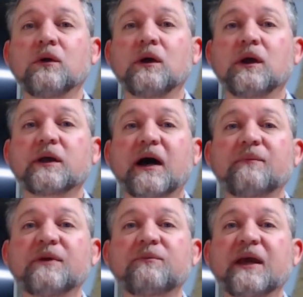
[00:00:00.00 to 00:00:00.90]

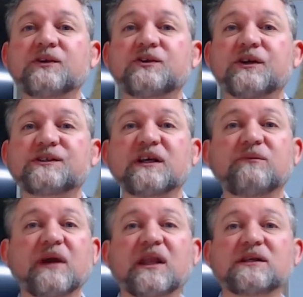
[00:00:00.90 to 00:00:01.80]
Common man should have said,
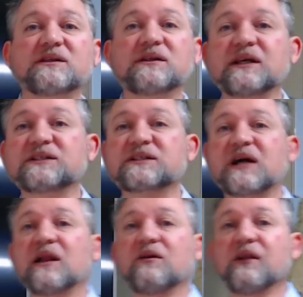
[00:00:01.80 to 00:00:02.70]
man, that's, that's
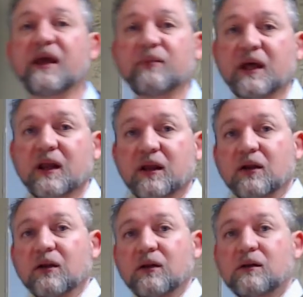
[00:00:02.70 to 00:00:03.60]
scholarly, I'm out of
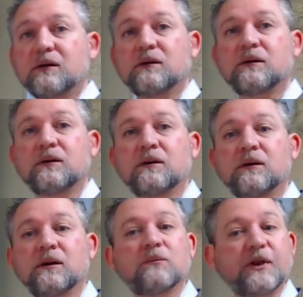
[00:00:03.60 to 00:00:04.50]
here.
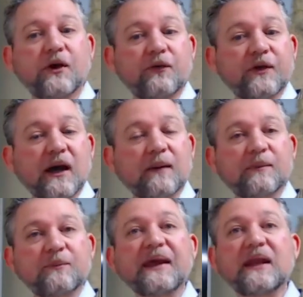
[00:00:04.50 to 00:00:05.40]
But no, the
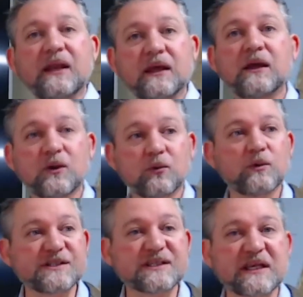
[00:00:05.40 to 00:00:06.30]
common man
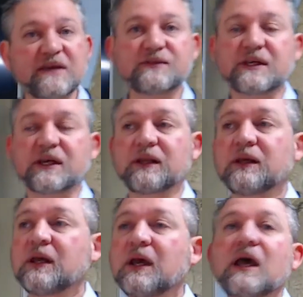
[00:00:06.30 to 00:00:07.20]
receives it.
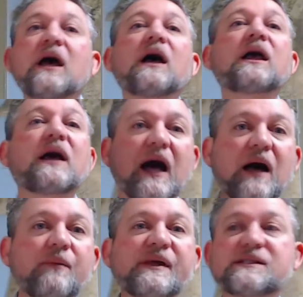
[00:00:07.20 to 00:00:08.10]

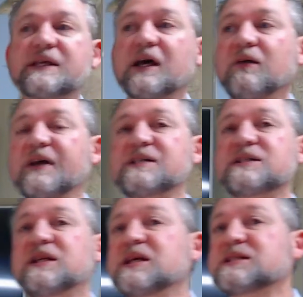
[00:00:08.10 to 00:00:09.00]
Common
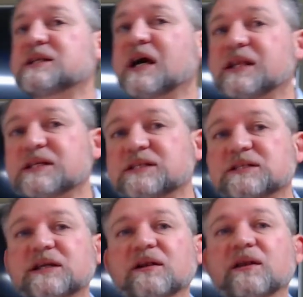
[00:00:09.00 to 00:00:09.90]
salvation does not
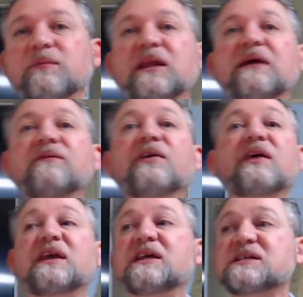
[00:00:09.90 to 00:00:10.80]
necessarily mean
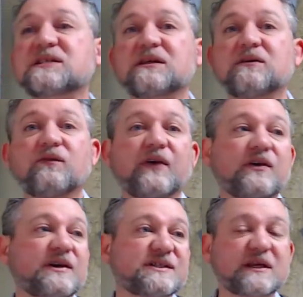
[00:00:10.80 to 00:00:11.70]
everything is
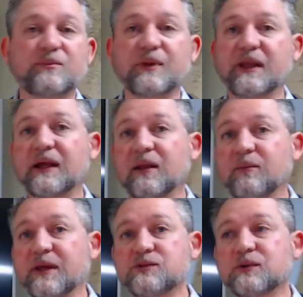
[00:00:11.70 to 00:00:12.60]
very simple and
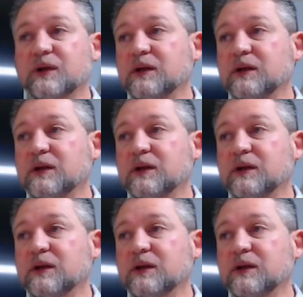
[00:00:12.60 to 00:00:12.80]
elementary.